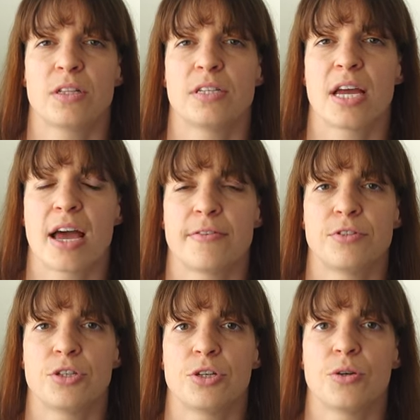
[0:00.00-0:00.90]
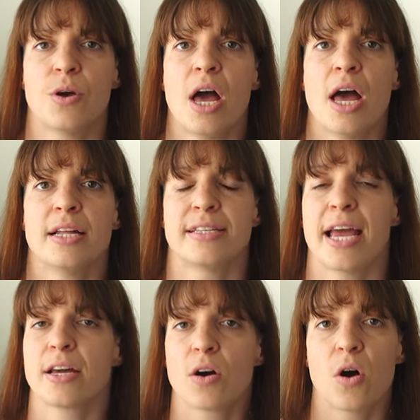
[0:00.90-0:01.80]
Will they have to
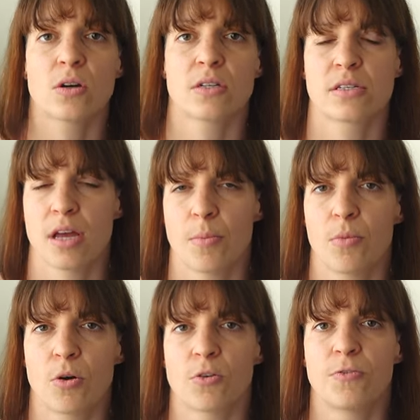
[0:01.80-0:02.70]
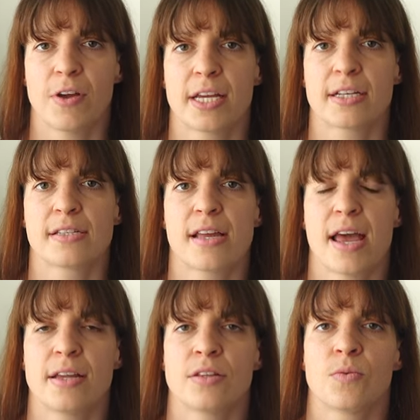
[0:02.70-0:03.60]
take on some more things,
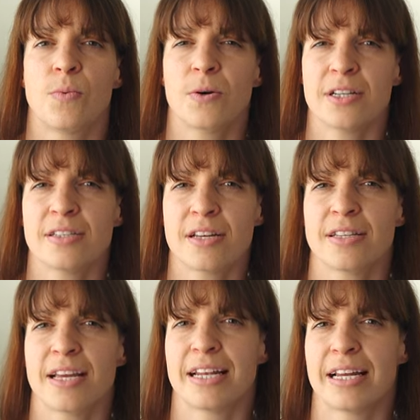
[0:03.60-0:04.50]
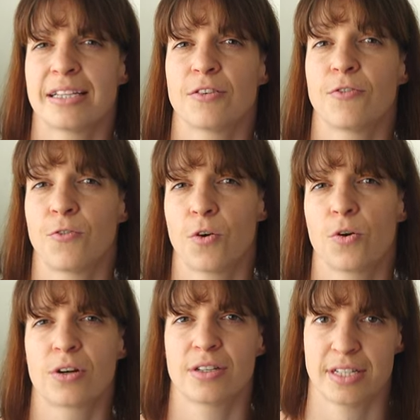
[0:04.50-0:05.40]
and what is it in it
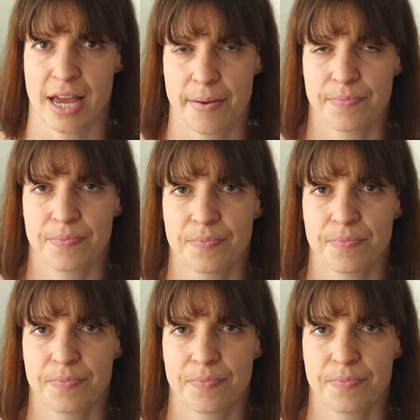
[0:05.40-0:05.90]
for them?